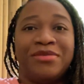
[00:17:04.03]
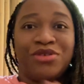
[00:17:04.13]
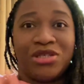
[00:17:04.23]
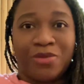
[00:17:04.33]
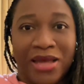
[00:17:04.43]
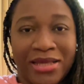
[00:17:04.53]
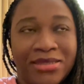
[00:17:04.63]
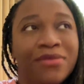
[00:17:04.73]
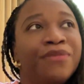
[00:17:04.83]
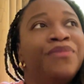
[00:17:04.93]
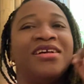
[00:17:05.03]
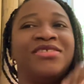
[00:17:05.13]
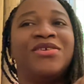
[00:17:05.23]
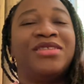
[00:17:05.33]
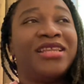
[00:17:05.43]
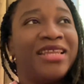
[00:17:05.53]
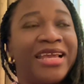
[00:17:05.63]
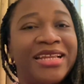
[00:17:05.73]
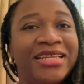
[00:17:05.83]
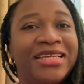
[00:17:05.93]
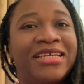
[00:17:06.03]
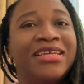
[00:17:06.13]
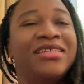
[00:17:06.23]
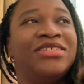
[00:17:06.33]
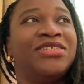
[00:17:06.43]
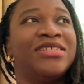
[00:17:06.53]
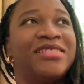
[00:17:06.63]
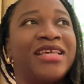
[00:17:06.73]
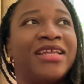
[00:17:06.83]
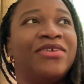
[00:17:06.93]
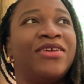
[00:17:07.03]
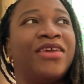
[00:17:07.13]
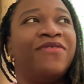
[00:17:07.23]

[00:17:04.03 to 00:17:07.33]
me just pass. And so the lady just said, okay,